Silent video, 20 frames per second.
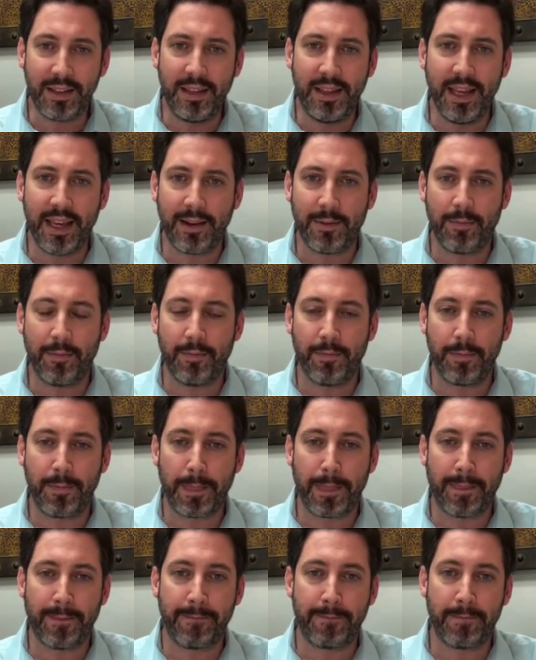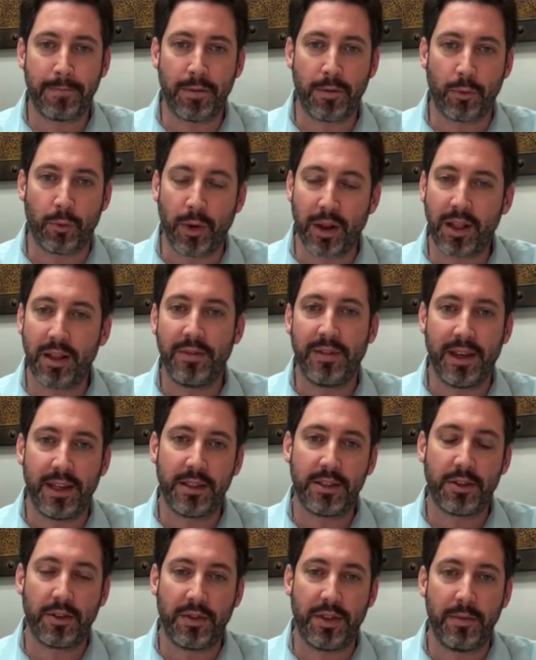the
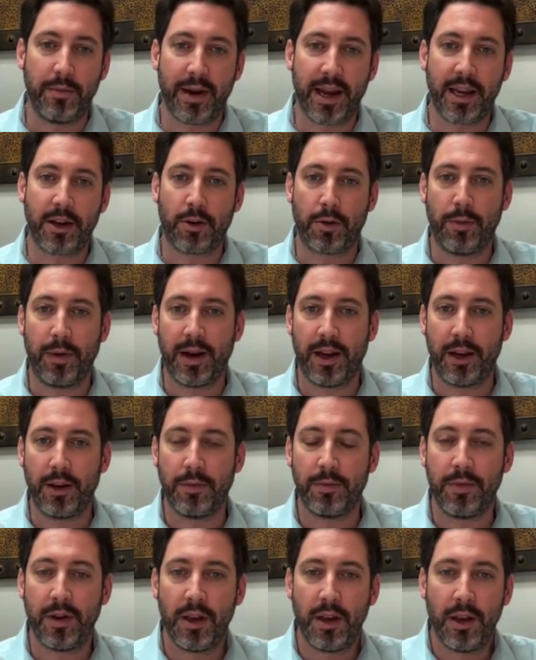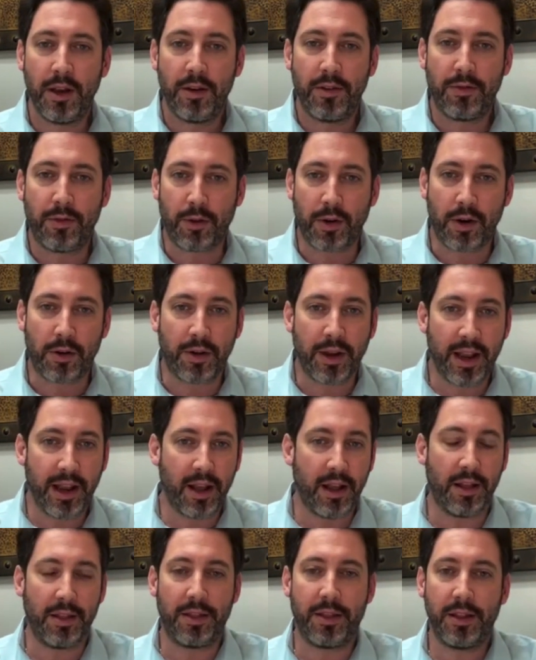relevance of the microbiome for our
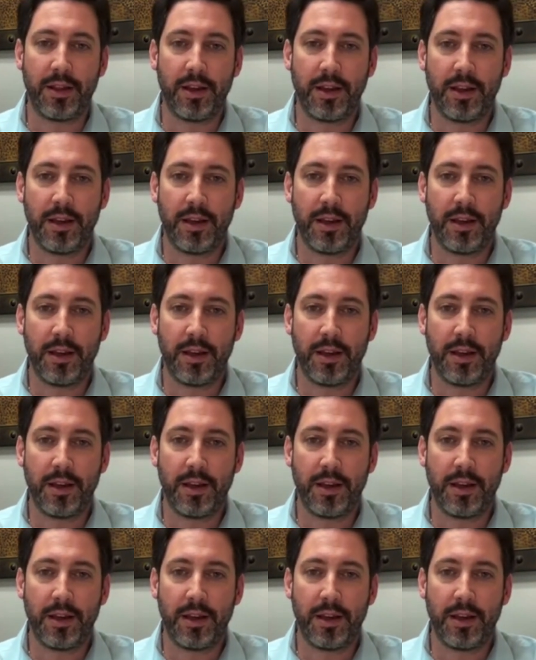health